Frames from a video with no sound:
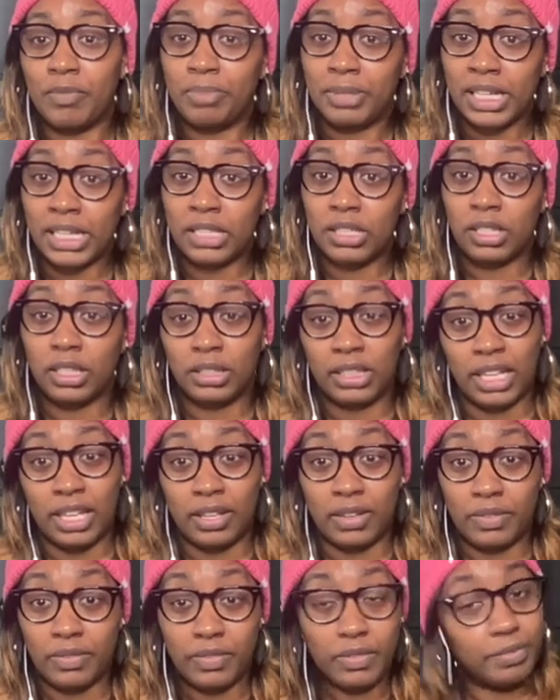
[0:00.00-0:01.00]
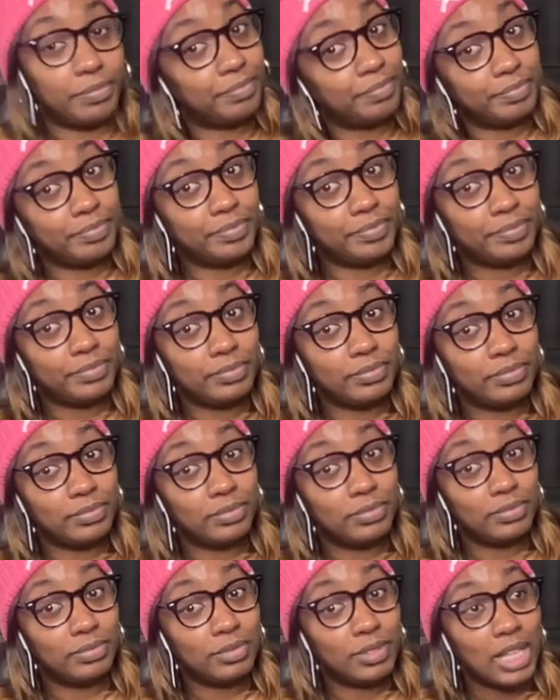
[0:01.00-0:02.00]
place to live."
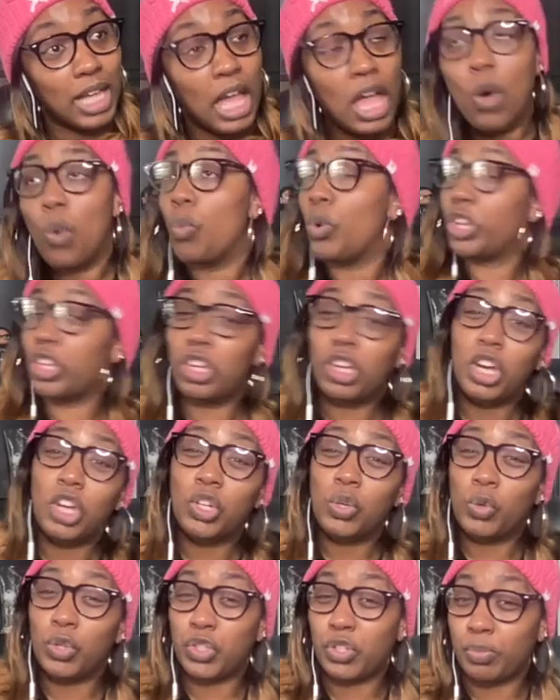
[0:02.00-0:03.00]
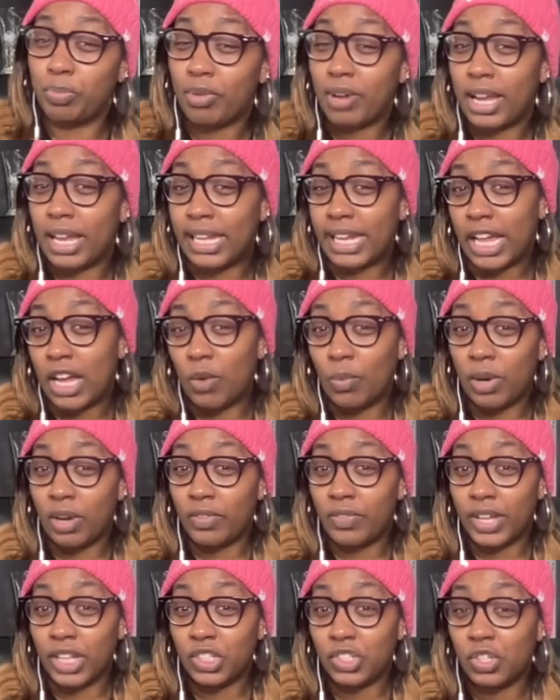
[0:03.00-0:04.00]
What are you going to do with your pride now,
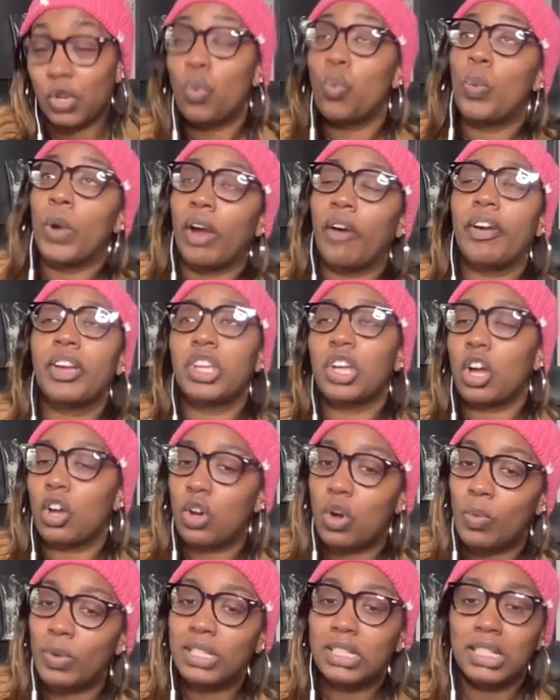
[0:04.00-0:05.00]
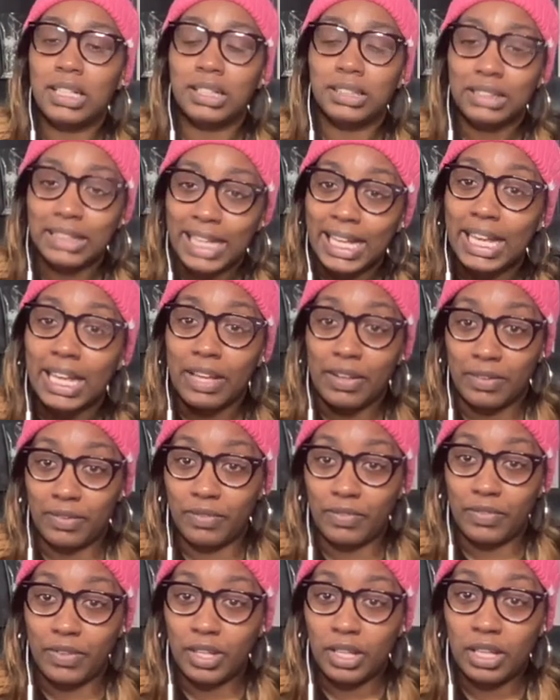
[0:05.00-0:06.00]
Ralph Angel? Where are y'all going to live?
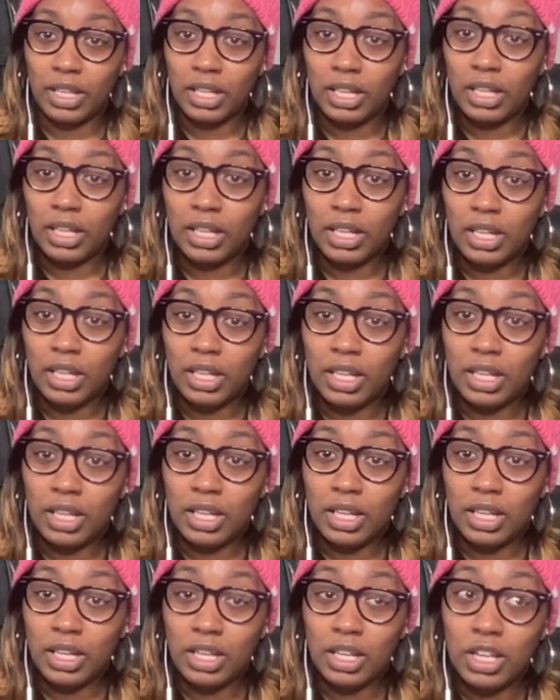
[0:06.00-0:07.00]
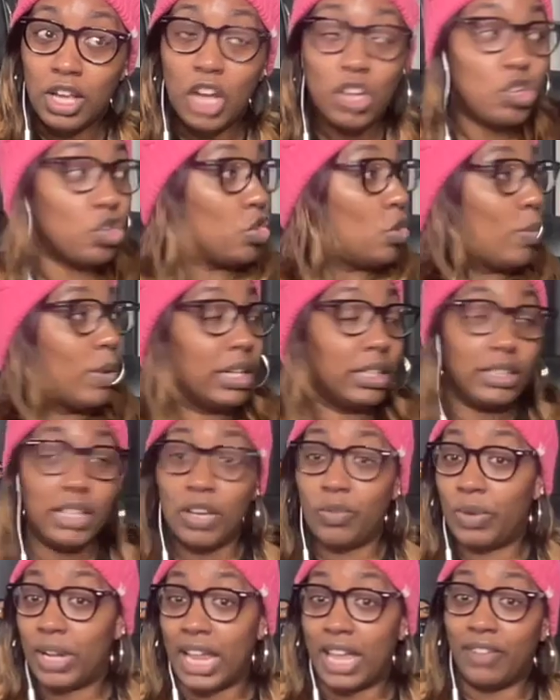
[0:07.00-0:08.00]
Do you want to
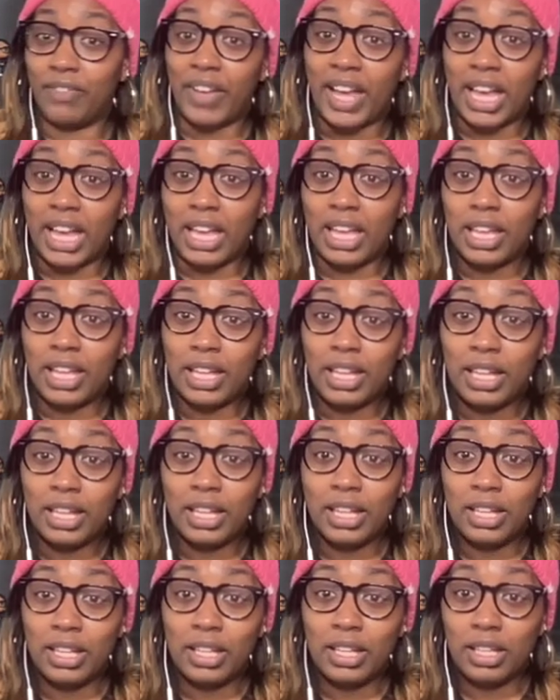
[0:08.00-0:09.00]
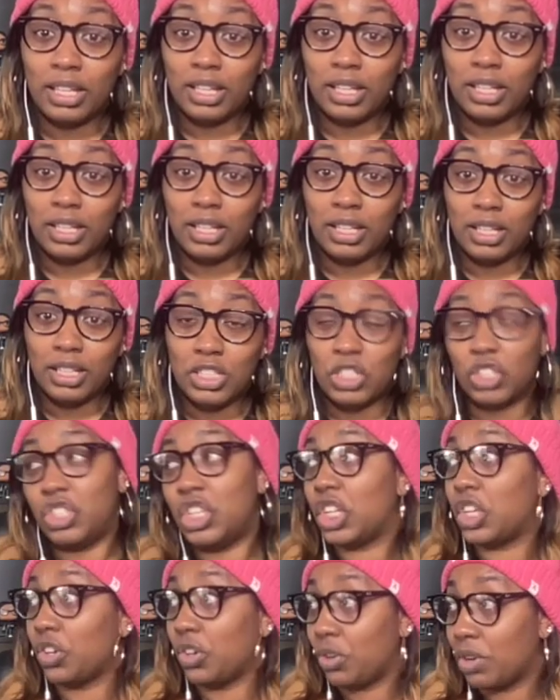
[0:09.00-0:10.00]
live with Avi? So
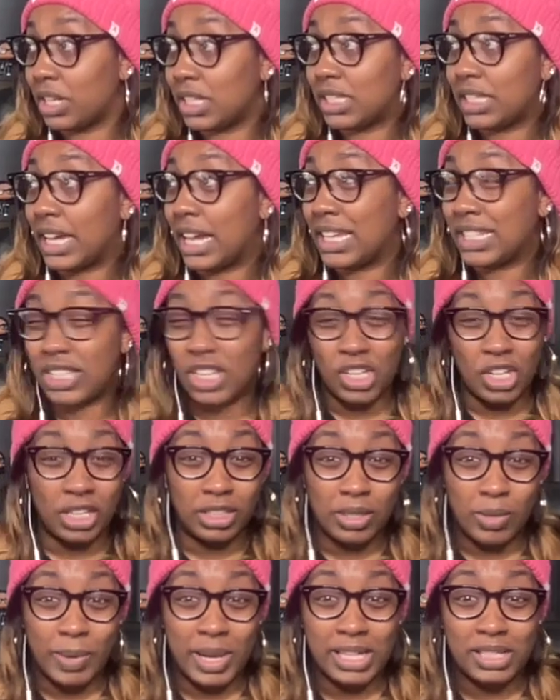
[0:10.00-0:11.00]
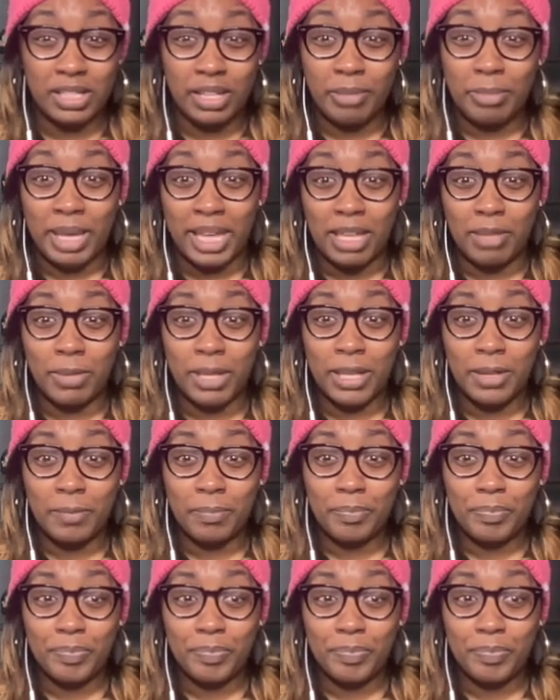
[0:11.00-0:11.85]
she can criticize how y'all are raising the baby?